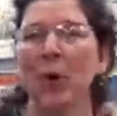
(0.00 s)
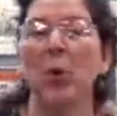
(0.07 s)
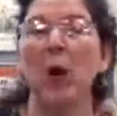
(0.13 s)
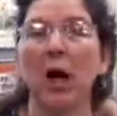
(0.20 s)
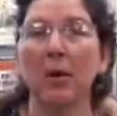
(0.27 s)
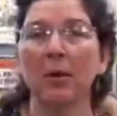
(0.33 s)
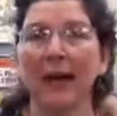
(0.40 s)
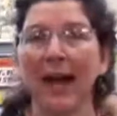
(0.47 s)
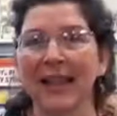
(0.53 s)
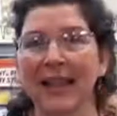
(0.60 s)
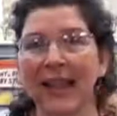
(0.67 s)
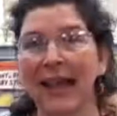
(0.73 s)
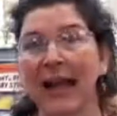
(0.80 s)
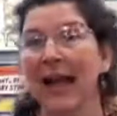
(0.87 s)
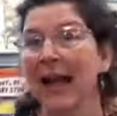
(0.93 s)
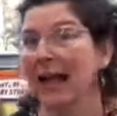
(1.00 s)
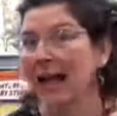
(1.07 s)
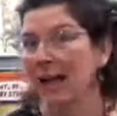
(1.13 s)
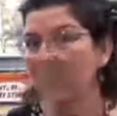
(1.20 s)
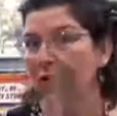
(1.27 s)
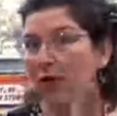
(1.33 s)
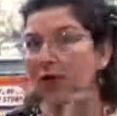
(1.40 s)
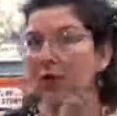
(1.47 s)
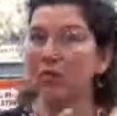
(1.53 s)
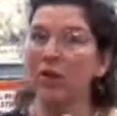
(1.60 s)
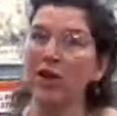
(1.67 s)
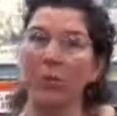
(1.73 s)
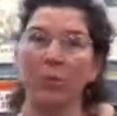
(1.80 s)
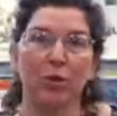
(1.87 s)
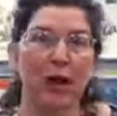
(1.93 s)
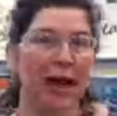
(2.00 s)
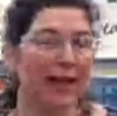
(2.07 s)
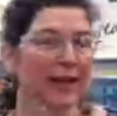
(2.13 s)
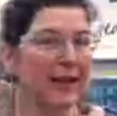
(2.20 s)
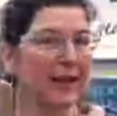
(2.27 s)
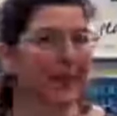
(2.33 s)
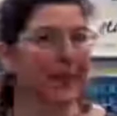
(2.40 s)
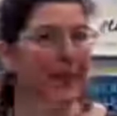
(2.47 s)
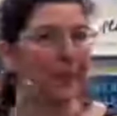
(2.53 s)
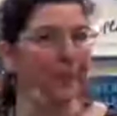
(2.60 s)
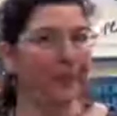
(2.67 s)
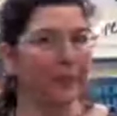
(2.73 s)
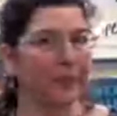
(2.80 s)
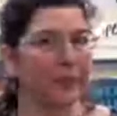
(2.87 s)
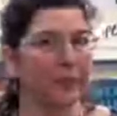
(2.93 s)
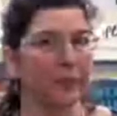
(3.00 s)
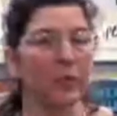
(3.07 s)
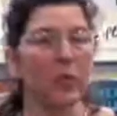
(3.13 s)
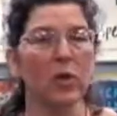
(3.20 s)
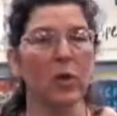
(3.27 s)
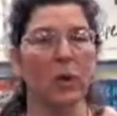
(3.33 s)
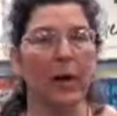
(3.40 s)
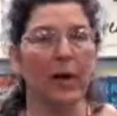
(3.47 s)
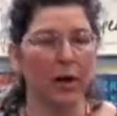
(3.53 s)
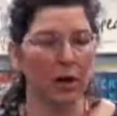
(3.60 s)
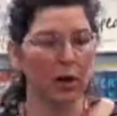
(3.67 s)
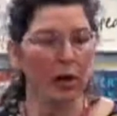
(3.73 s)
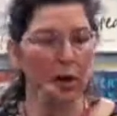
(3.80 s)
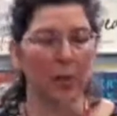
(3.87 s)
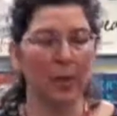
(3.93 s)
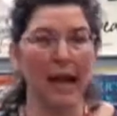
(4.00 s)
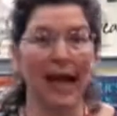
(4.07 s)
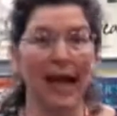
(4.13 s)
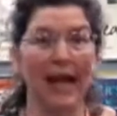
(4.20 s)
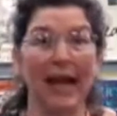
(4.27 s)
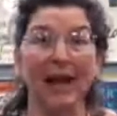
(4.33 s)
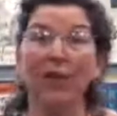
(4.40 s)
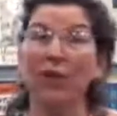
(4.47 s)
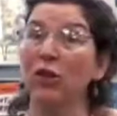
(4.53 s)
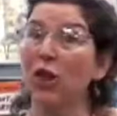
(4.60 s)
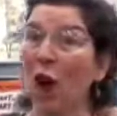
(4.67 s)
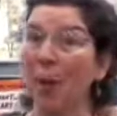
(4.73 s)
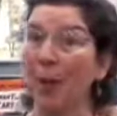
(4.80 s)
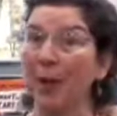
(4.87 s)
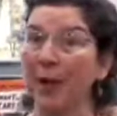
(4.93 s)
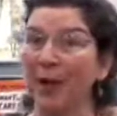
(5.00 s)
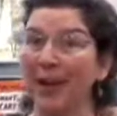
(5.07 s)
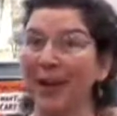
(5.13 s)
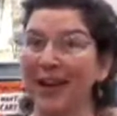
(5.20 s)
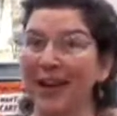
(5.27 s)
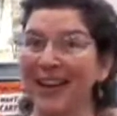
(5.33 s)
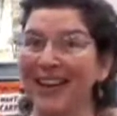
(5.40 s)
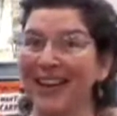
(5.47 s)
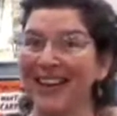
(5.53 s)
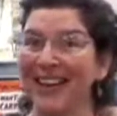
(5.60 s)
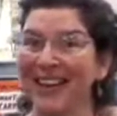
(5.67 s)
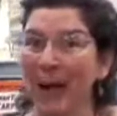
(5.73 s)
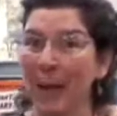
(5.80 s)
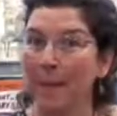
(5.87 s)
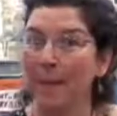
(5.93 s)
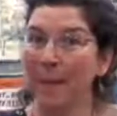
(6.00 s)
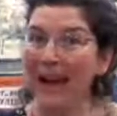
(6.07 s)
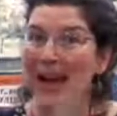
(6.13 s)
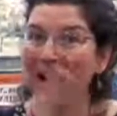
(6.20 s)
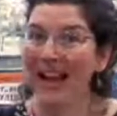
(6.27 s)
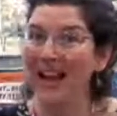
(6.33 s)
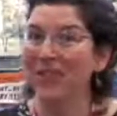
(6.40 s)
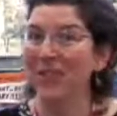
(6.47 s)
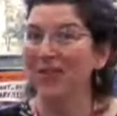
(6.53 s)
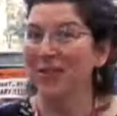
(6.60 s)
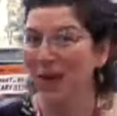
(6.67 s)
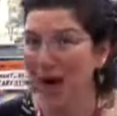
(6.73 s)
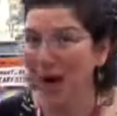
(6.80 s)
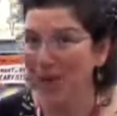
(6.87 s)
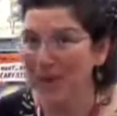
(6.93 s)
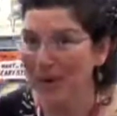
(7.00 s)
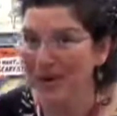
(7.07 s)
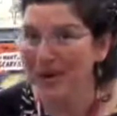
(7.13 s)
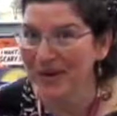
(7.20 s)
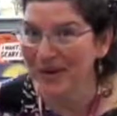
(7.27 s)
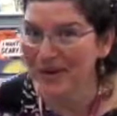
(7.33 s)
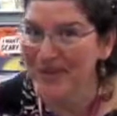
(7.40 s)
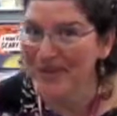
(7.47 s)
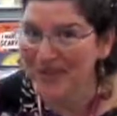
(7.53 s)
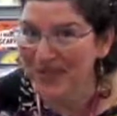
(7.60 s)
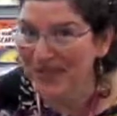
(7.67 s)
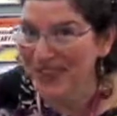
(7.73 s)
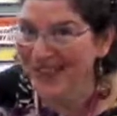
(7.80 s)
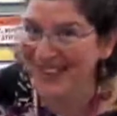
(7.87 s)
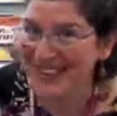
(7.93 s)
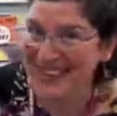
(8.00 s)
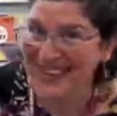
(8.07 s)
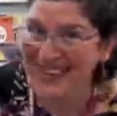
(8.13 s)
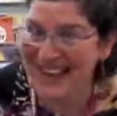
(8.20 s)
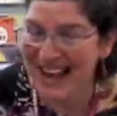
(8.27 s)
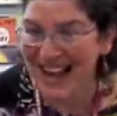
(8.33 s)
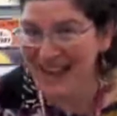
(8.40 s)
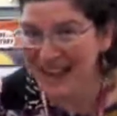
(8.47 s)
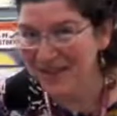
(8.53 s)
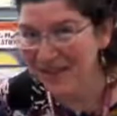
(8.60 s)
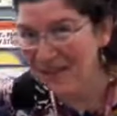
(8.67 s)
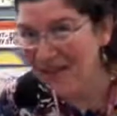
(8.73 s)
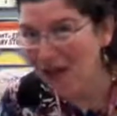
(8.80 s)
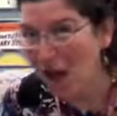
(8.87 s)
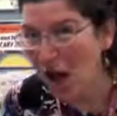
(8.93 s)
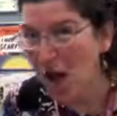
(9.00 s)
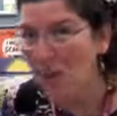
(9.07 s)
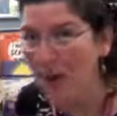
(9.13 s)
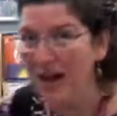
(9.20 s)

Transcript: While we're at it, let's do some rhythm practice. We're going to do play and stop. Play and stop. Give it a go.